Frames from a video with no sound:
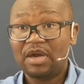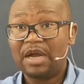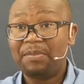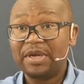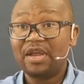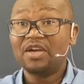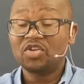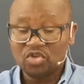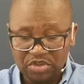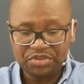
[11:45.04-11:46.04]
about
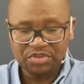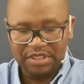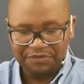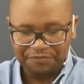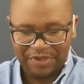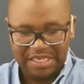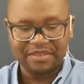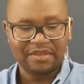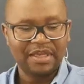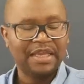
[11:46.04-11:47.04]
our Christian
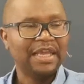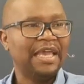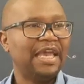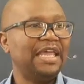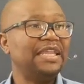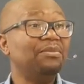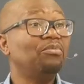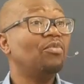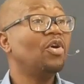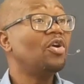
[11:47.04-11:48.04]
faith. And the
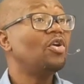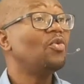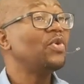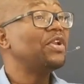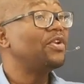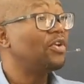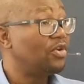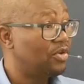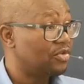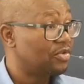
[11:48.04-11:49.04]
more we
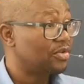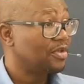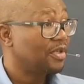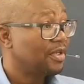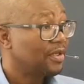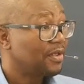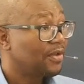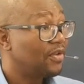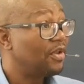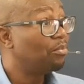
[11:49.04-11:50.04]
learn,
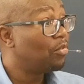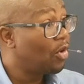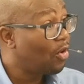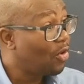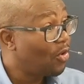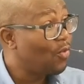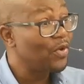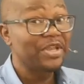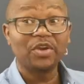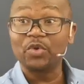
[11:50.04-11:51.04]
the more
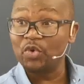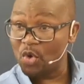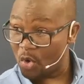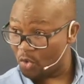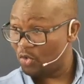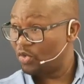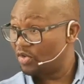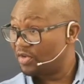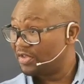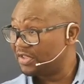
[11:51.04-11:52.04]
we grow.
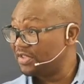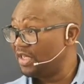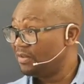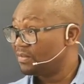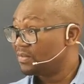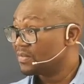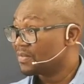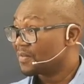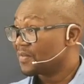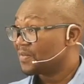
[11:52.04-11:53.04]
Isn't it?
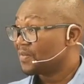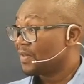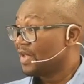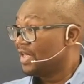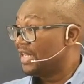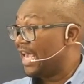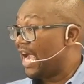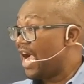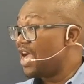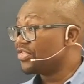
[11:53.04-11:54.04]
There
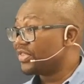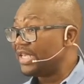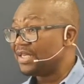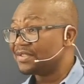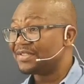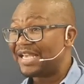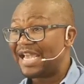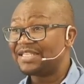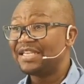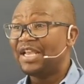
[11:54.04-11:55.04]
are things
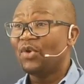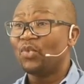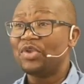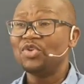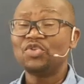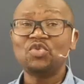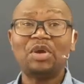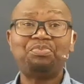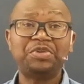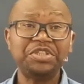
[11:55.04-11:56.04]
that we used to
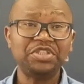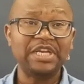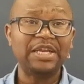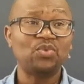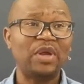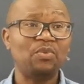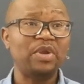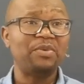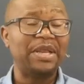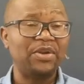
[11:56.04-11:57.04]
appreciate when
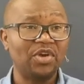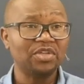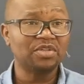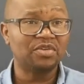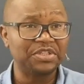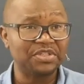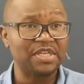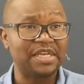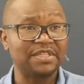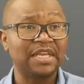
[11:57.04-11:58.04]
we were not
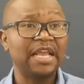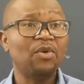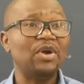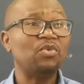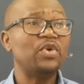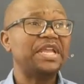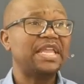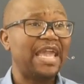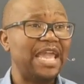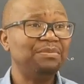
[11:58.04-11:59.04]
Christians. When we
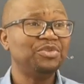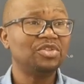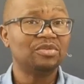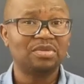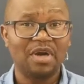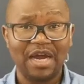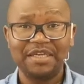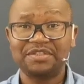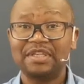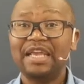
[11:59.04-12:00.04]
came to
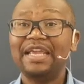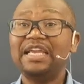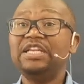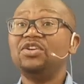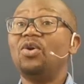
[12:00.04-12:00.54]
Christ, it